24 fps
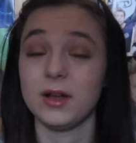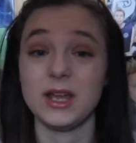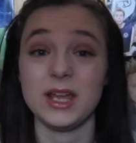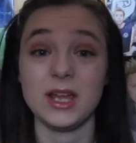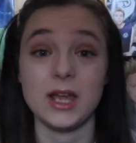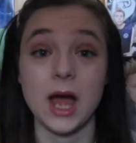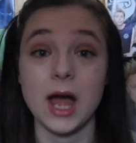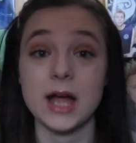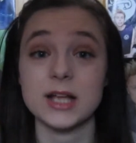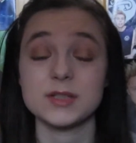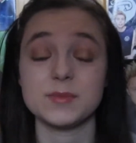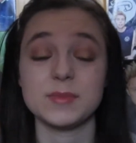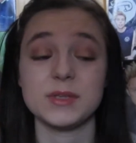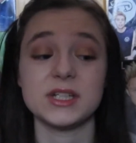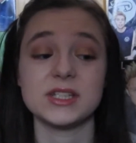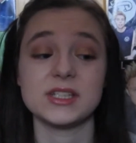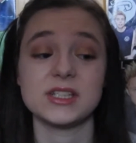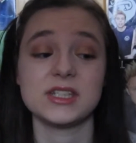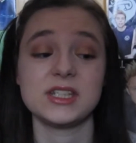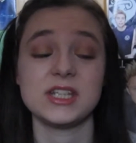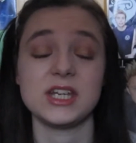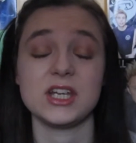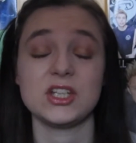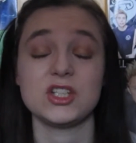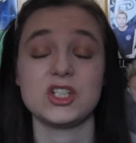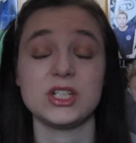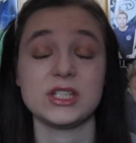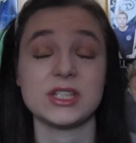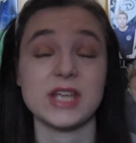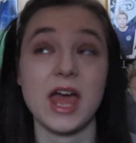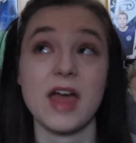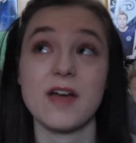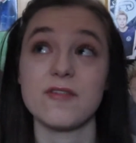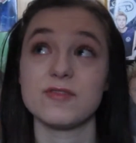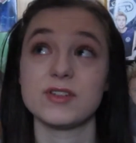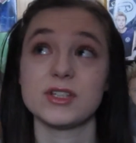It has me in stitches
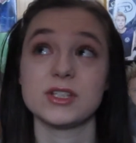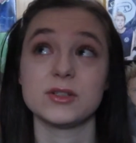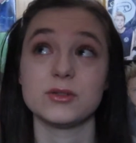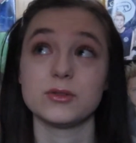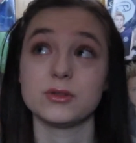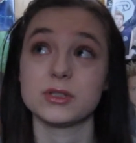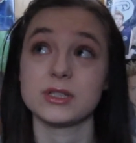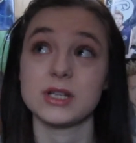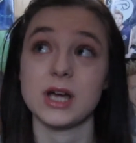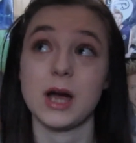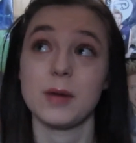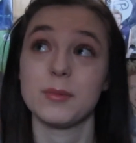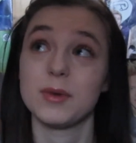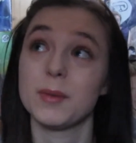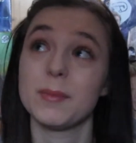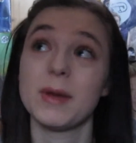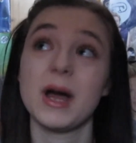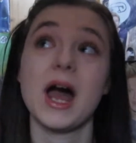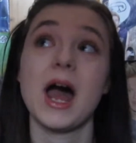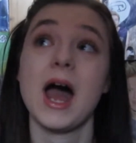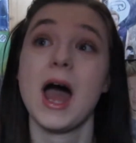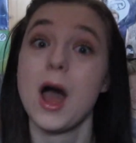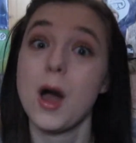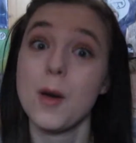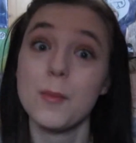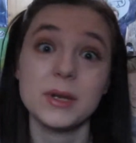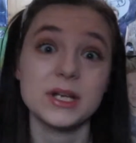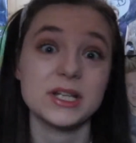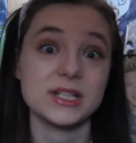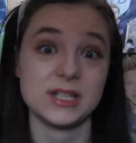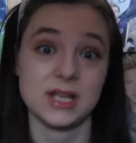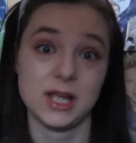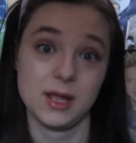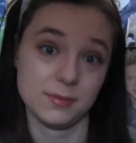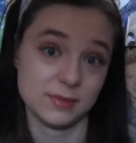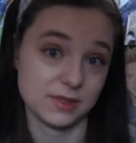every single time, no matter how many
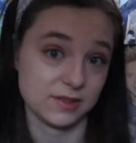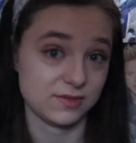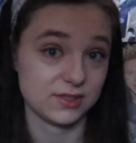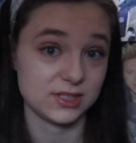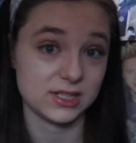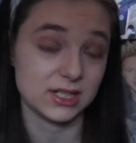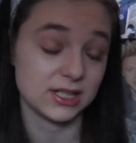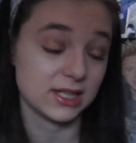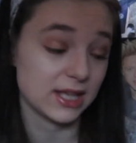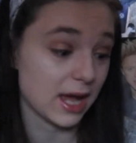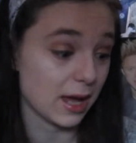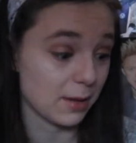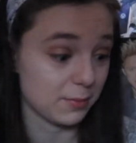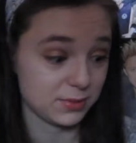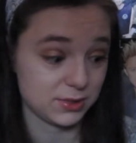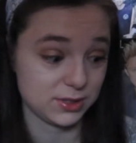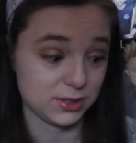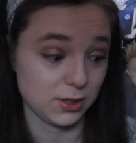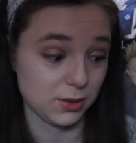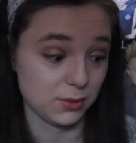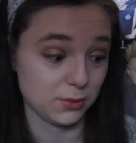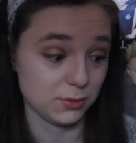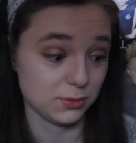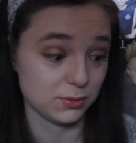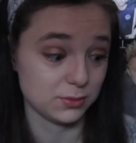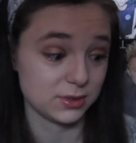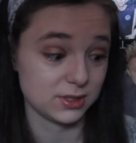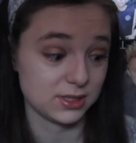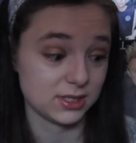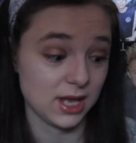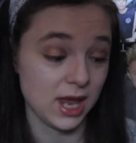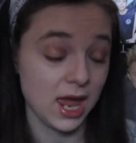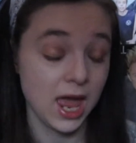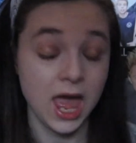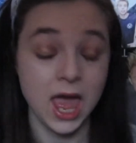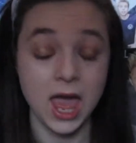times I've seen the
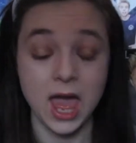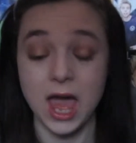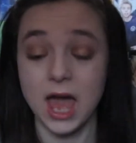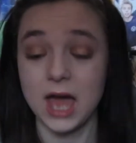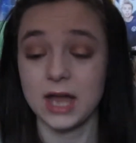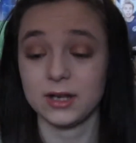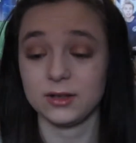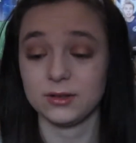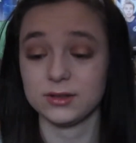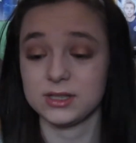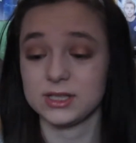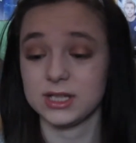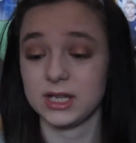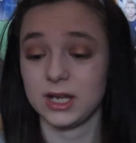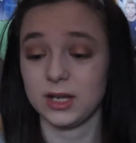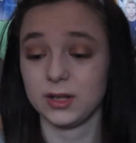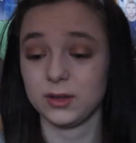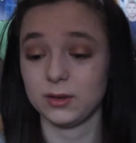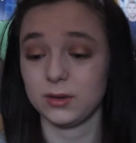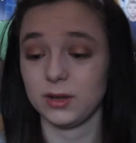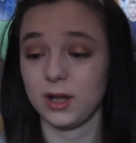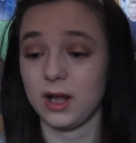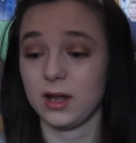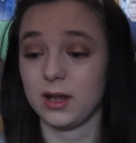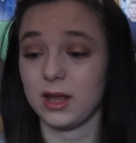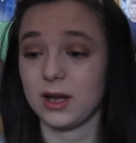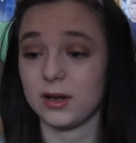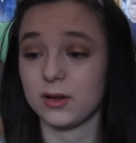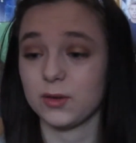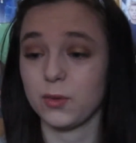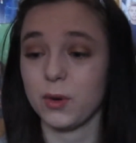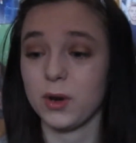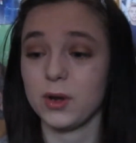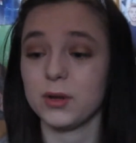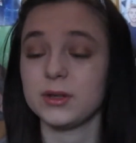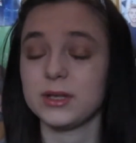episodes, and I'll sit and I'll like
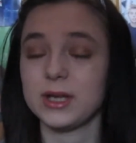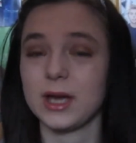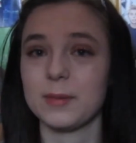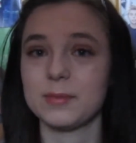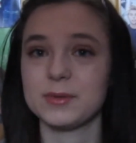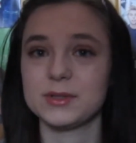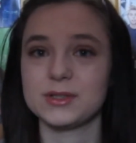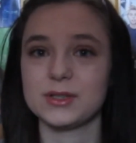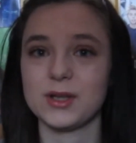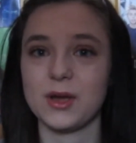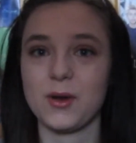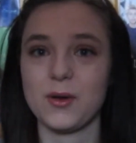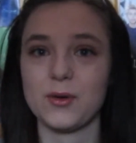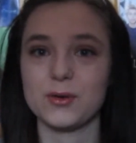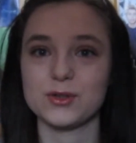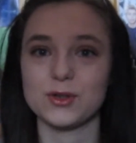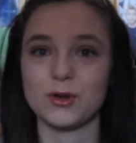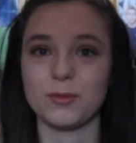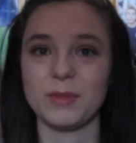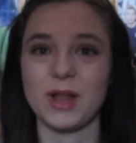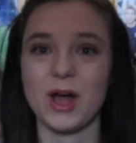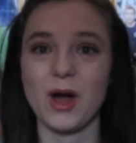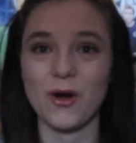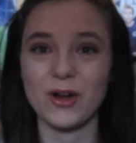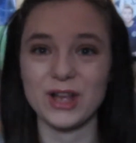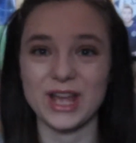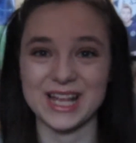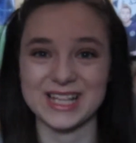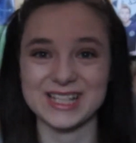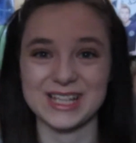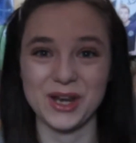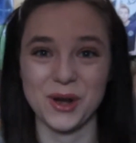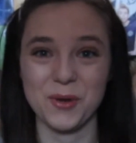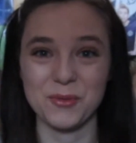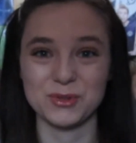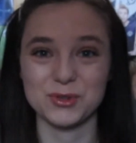quote the episodes, or I'm like, oh
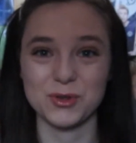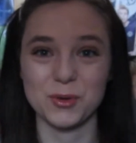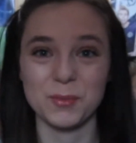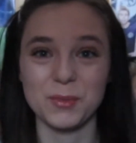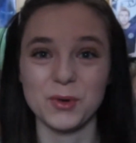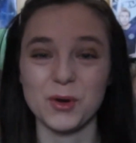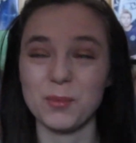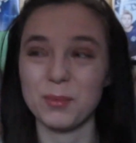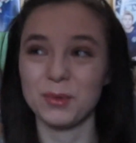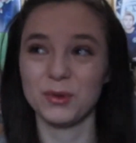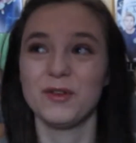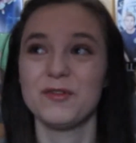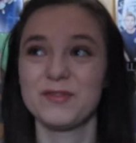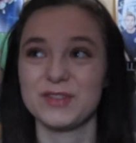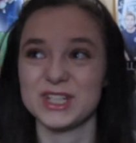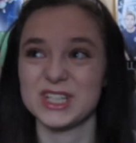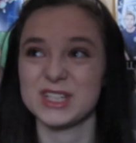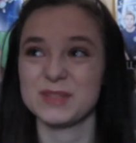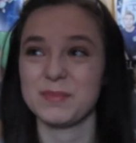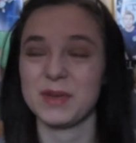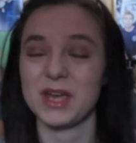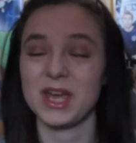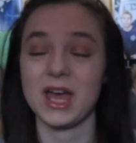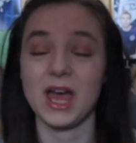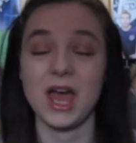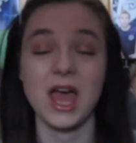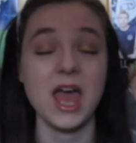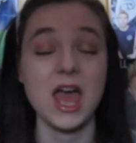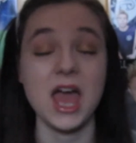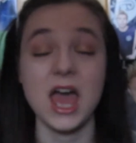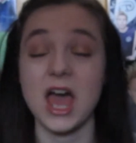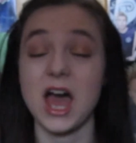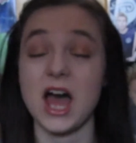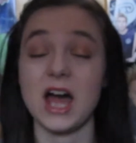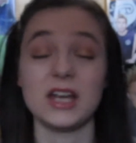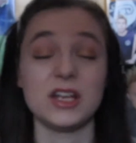yes, I know what's coming up, I love this bit,
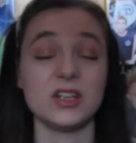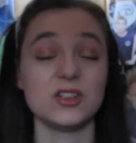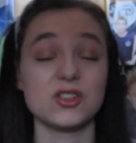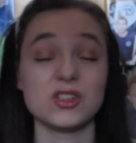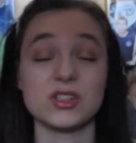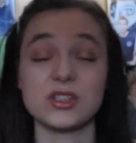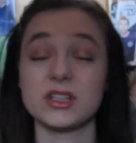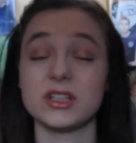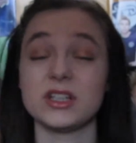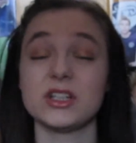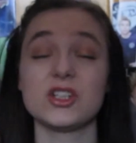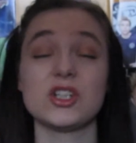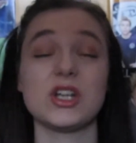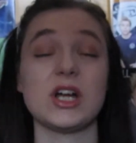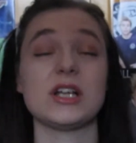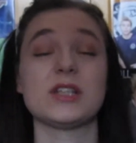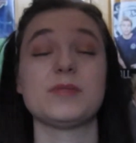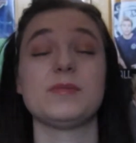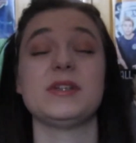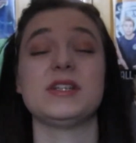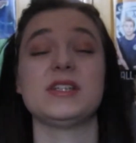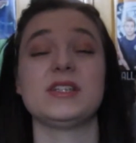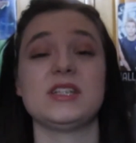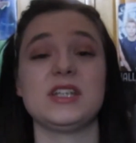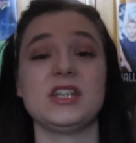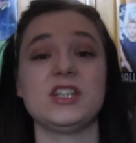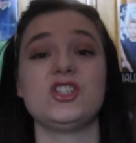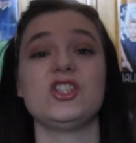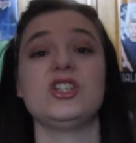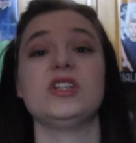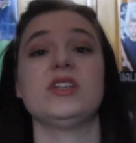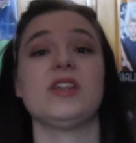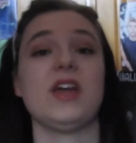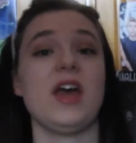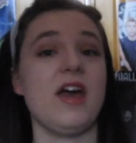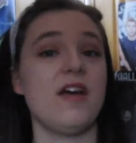and it just literally has me in
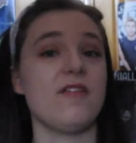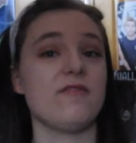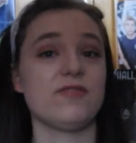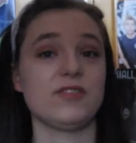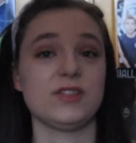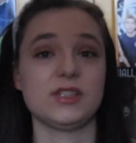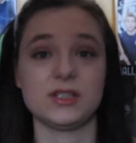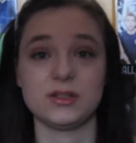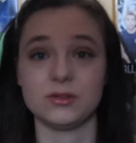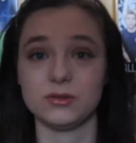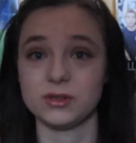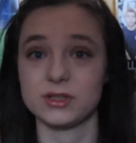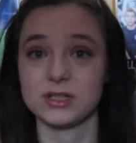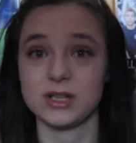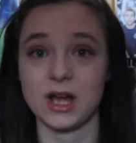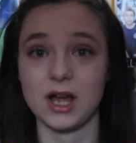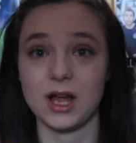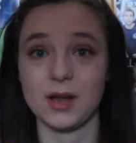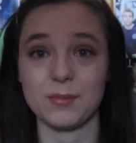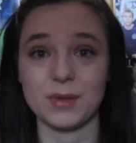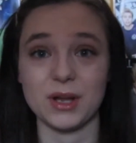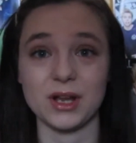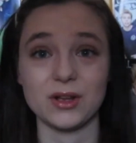stitches every single time.